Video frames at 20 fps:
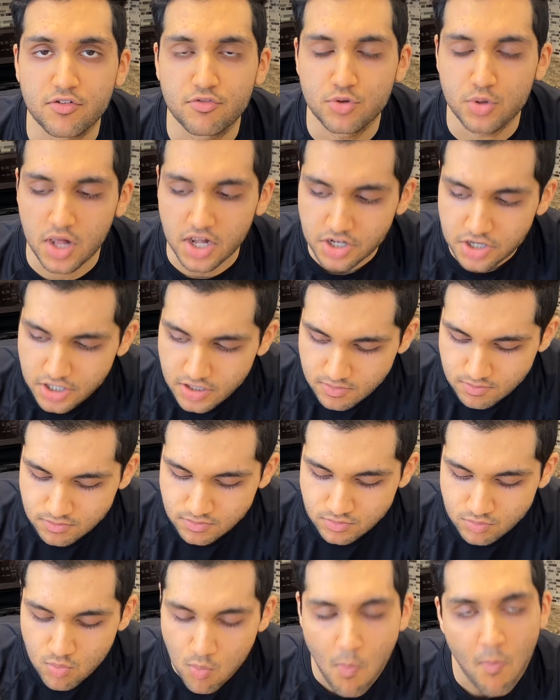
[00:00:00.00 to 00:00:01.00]
you liked it.
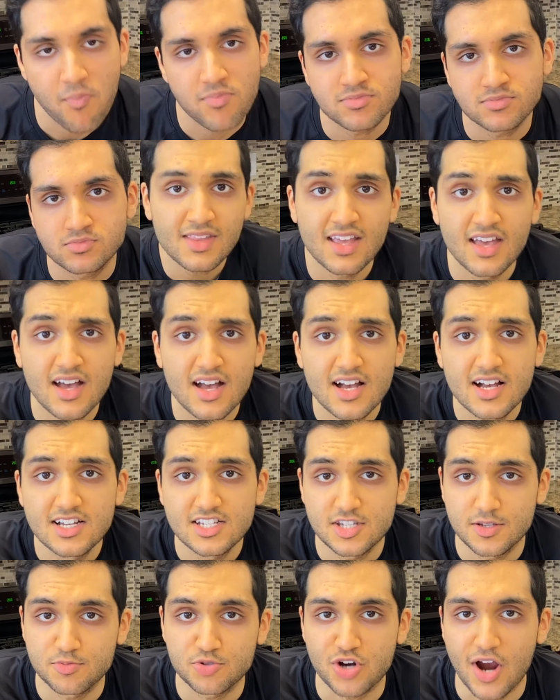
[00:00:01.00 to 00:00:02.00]

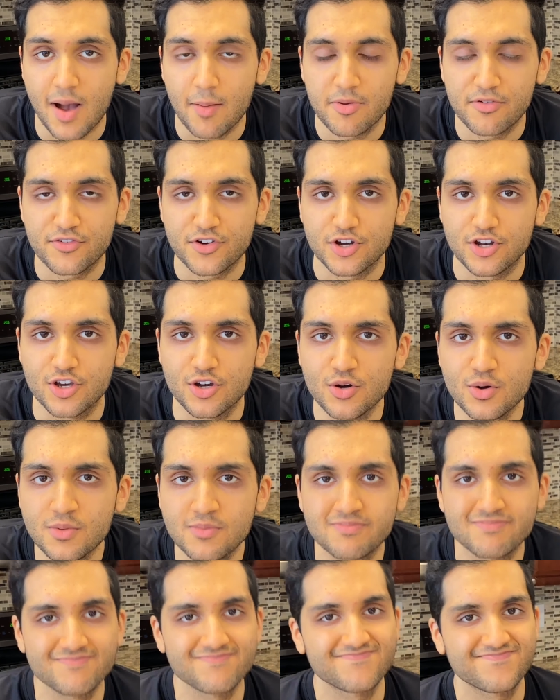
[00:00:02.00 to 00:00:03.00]
Subscribe if you're new. And
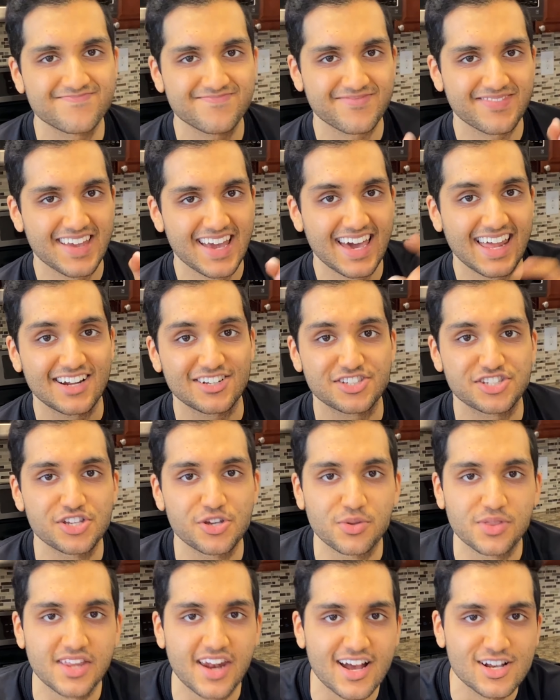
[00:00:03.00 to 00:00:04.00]
I'll see you
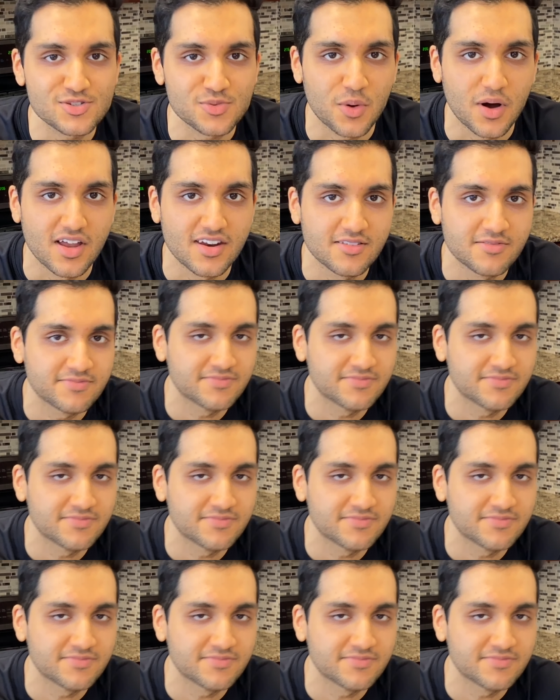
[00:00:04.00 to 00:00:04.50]
in the next one.